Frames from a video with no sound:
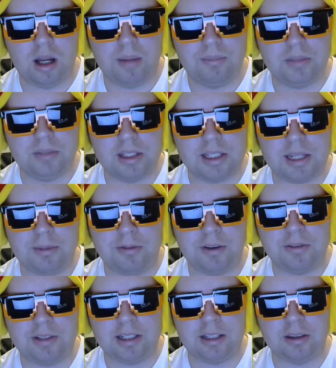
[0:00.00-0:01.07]
December
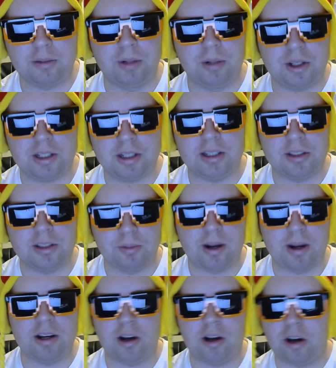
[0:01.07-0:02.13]
15th, which is
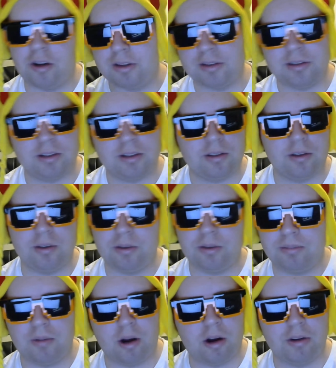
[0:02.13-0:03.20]
when all this
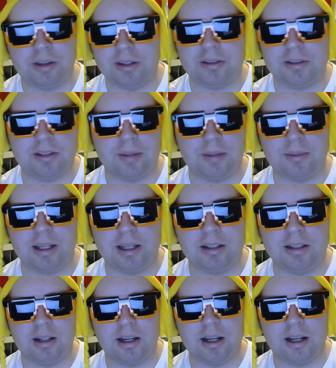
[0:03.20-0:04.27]
update
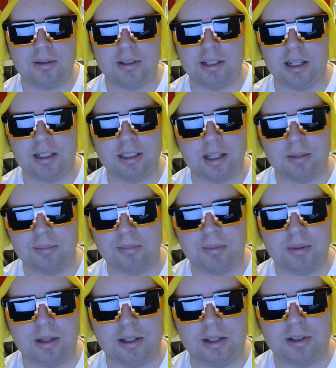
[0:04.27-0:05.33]
is going to
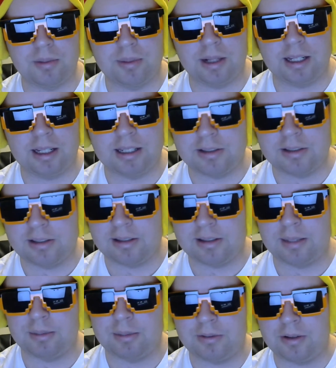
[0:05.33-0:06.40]
come into play. Is
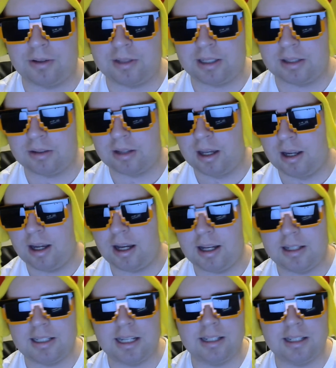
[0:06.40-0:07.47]
December 15th,
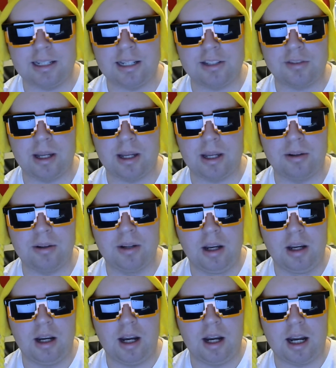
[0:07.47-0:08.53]
10 days from now.
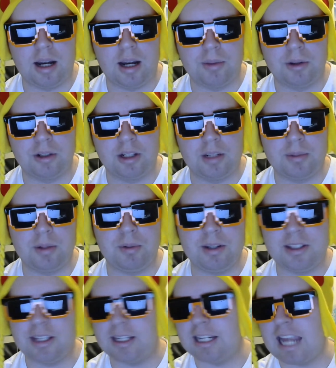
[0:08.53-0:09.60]
They're going to be
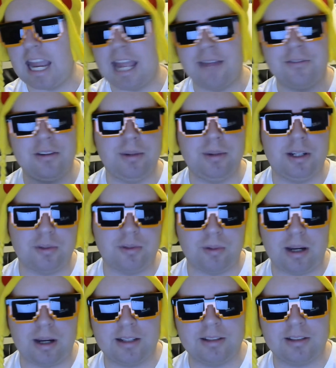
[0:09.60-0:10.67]
resetting everybody's
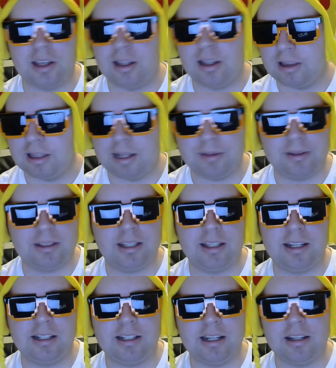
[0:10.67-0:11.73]
ranks. Let's say
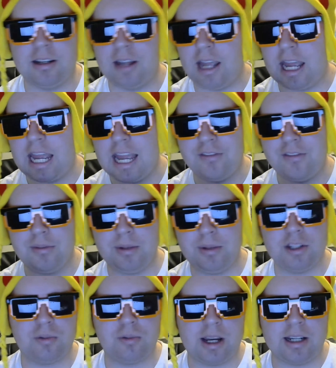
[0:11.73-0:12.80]
that again.
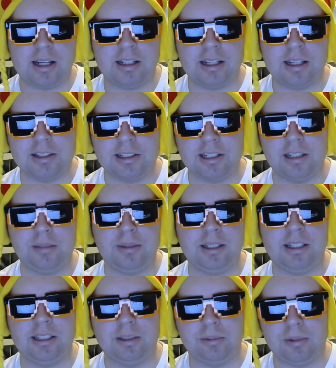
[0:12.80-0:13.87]
Everybody's rank is going to be
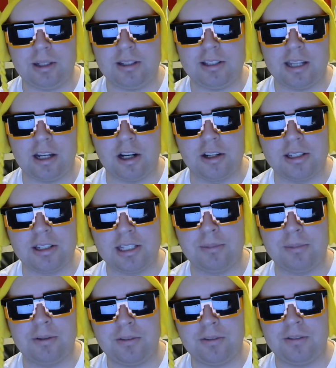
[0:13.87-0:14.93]
getting reset on
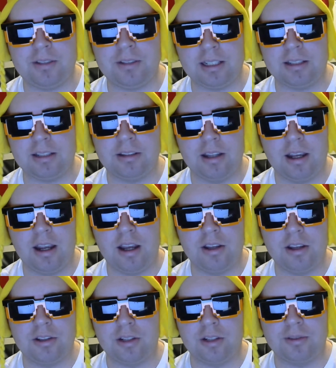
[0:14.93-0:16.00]
December 15th.
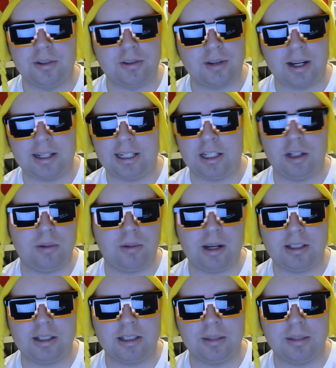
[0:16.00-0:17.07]
So if you're trying to get your
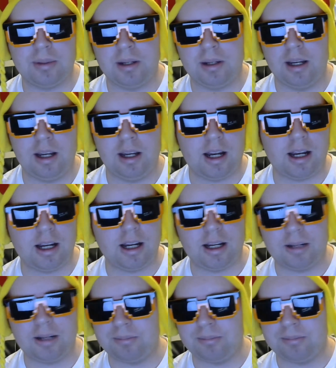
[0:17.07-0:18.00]
rank up, I